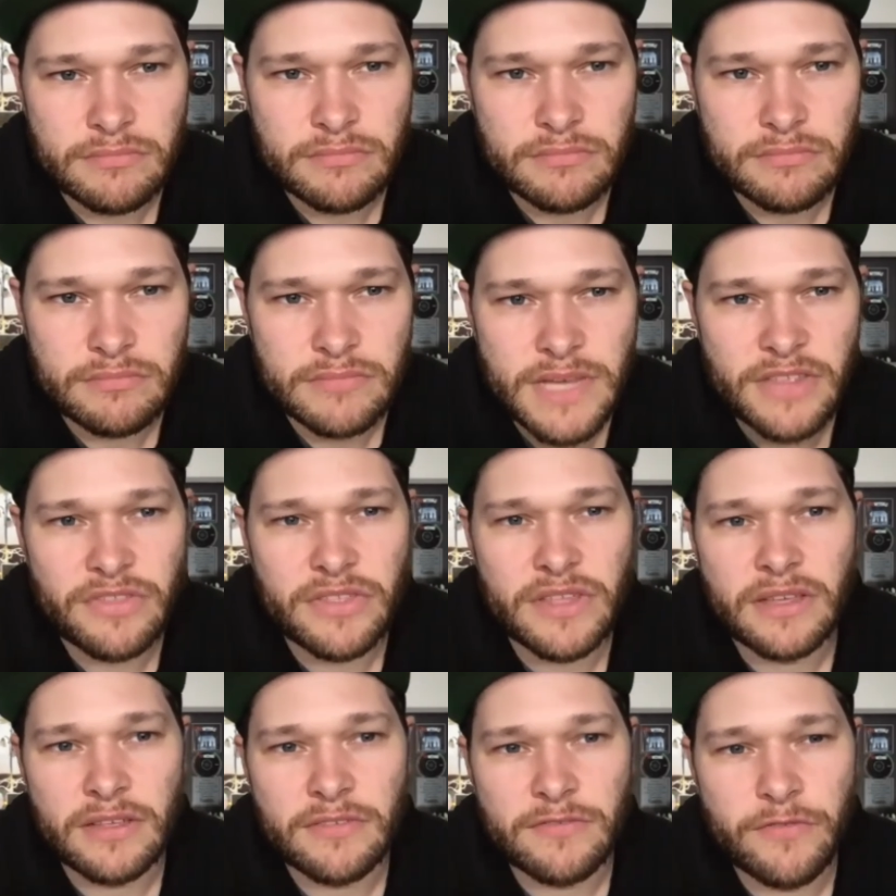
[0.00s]
I
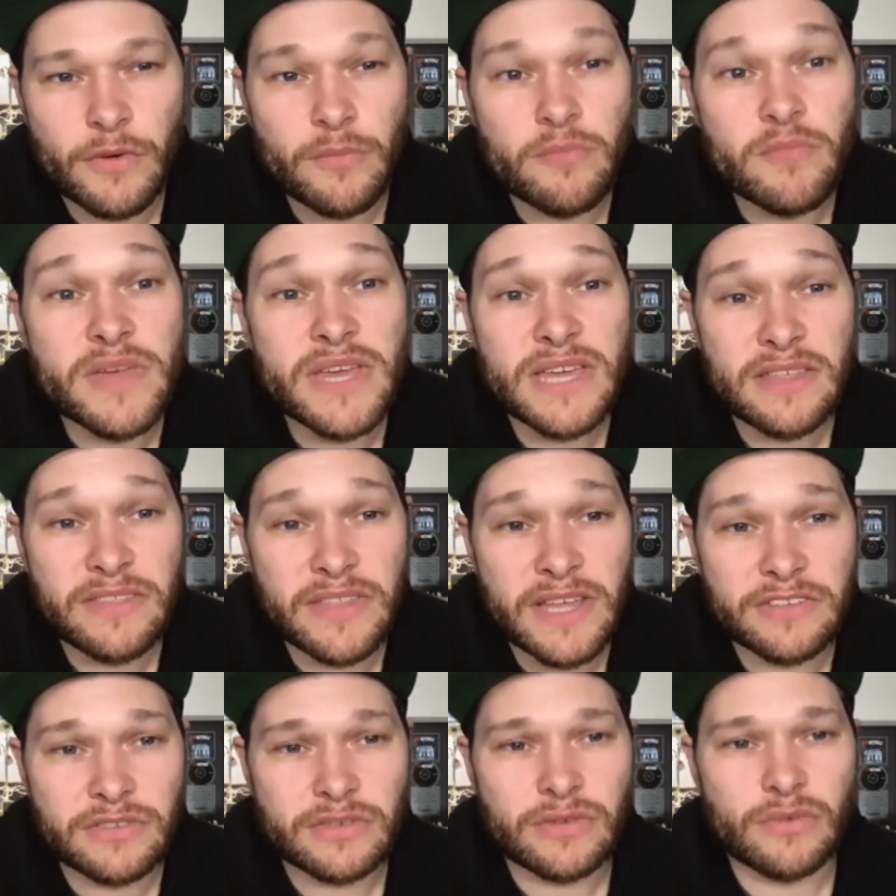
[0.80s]
think for me,
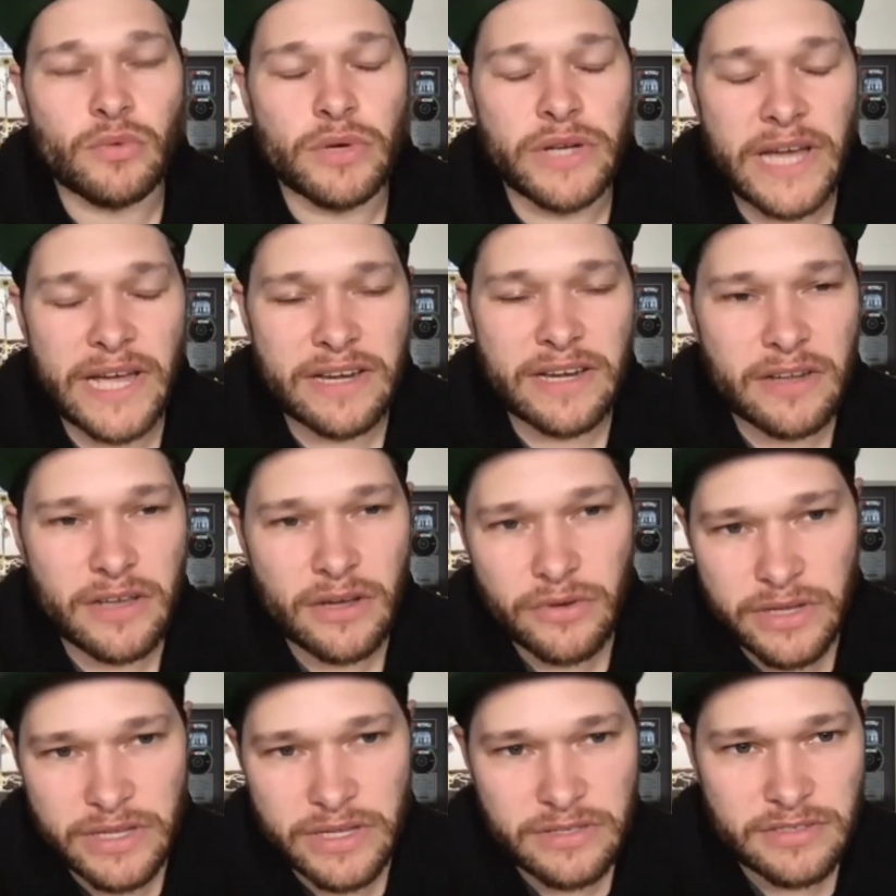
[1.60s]
that's what I
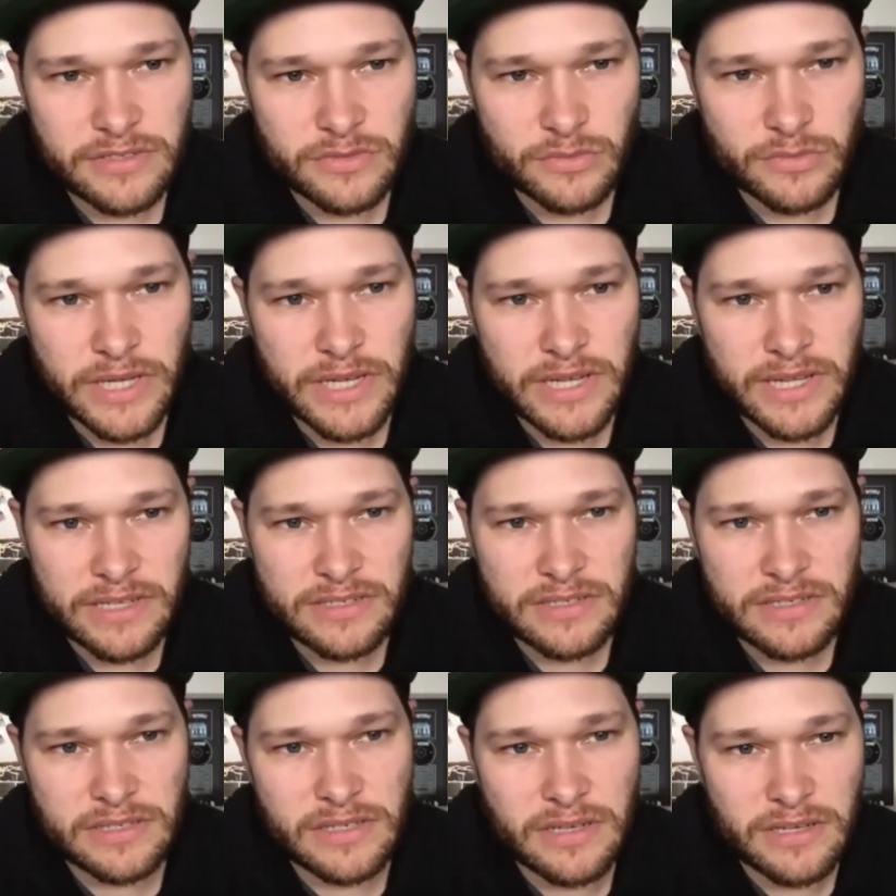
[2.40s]
notice is when I get
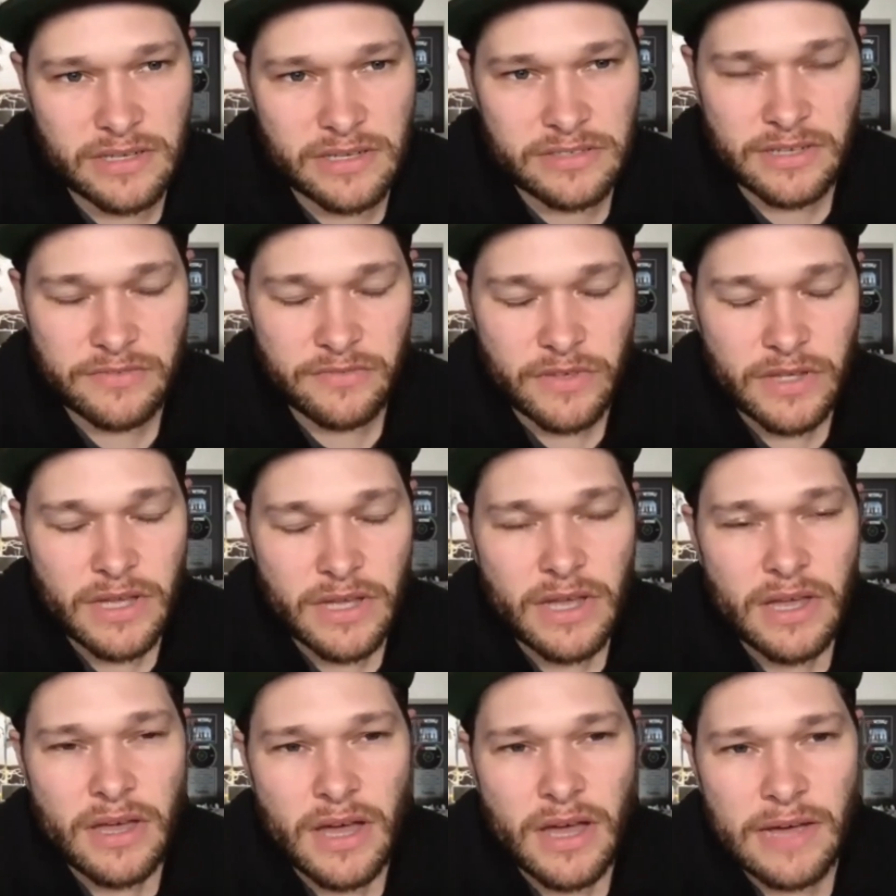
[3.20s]
stuck, is I've
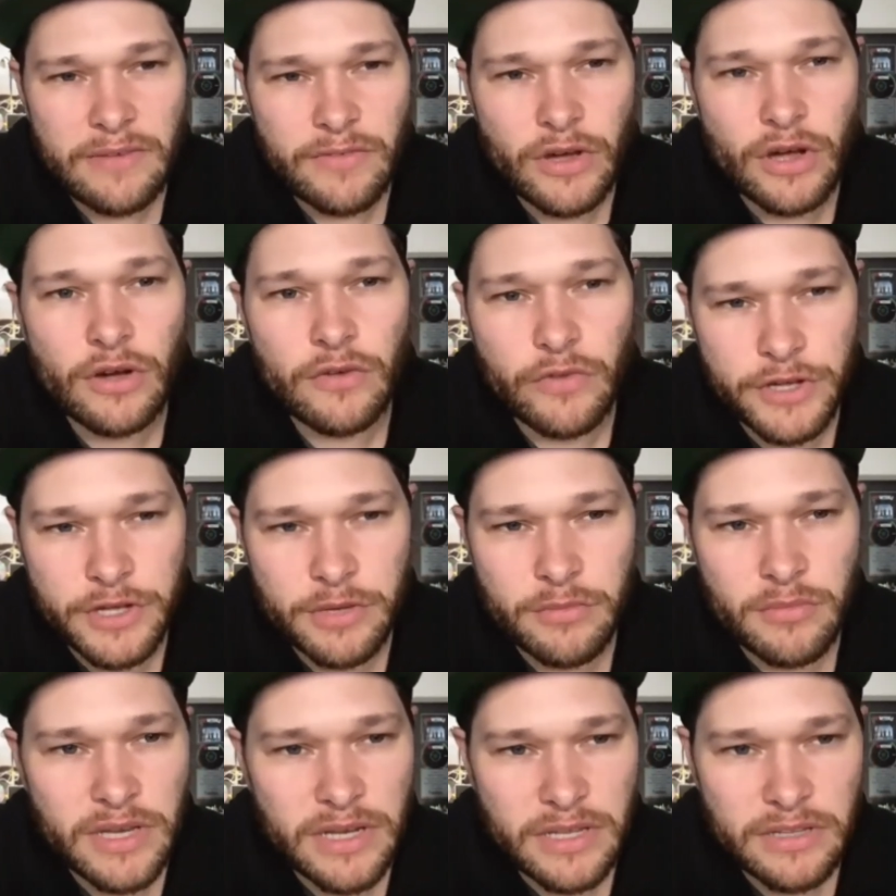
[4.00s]

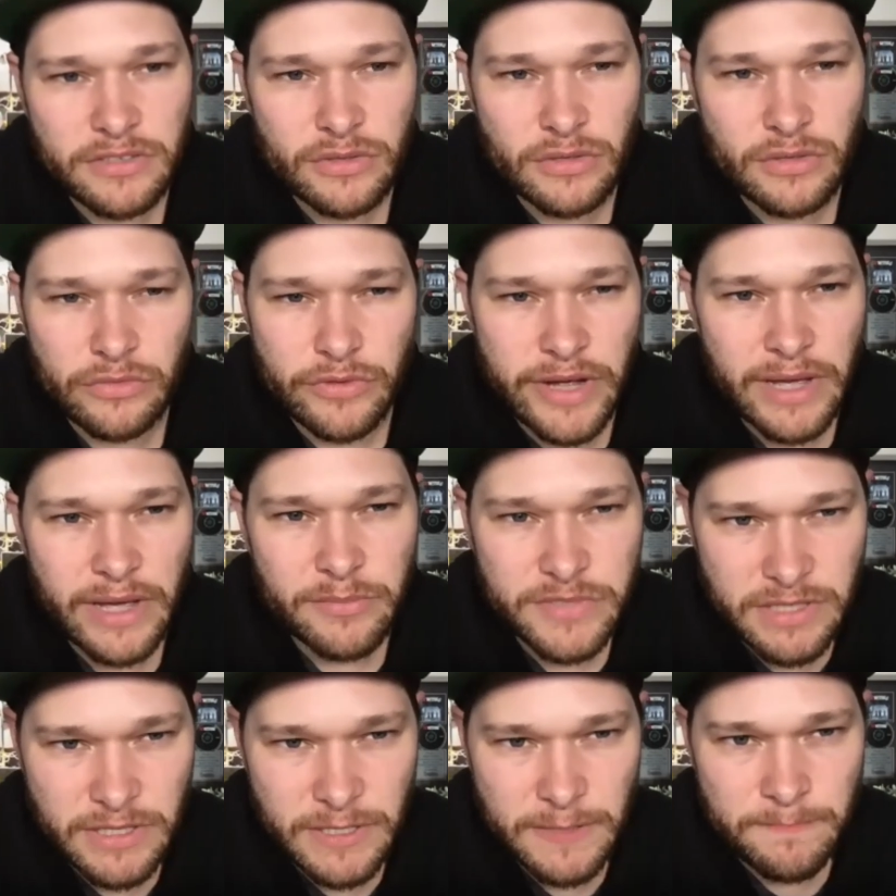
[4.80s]
overcommitted to a rhyme
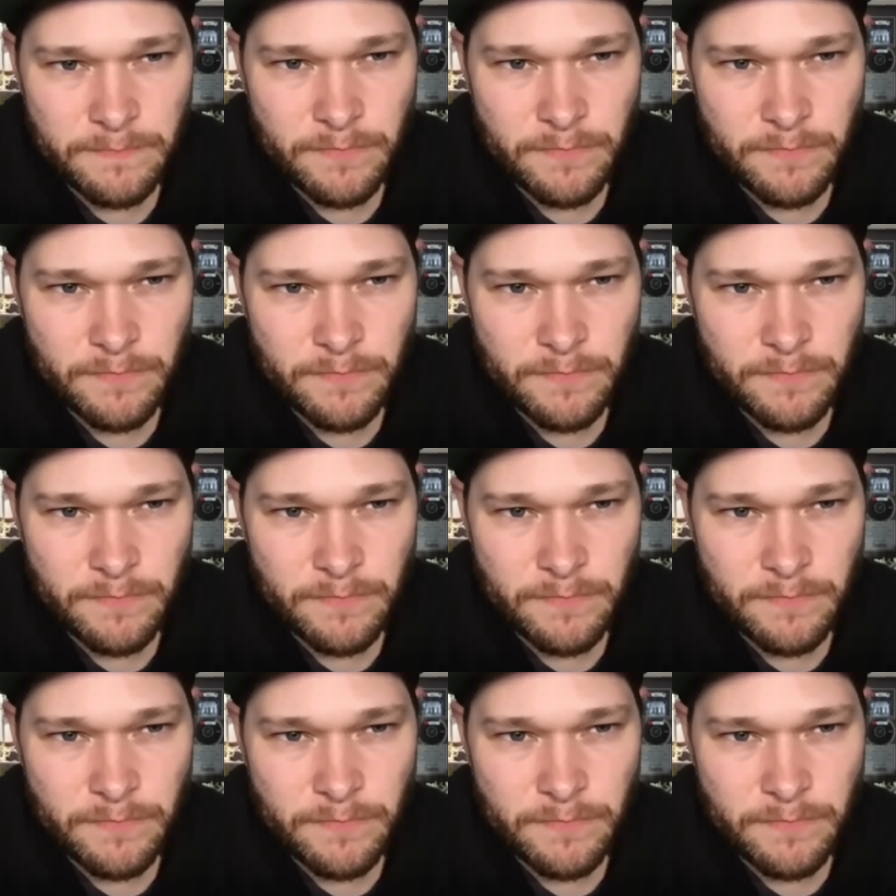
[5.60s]
scheme.